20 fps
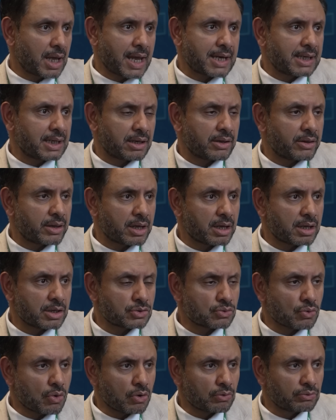any other
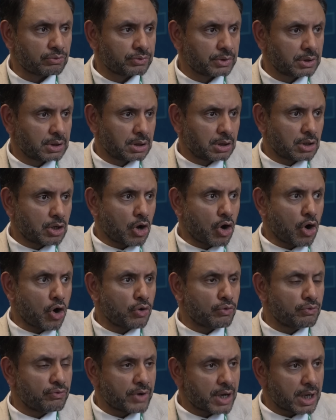sort of
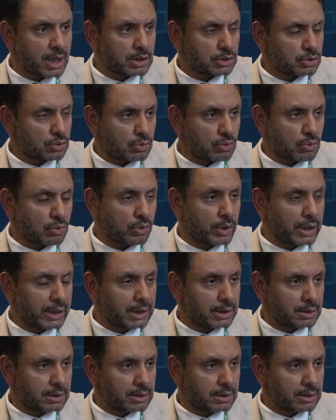overt or,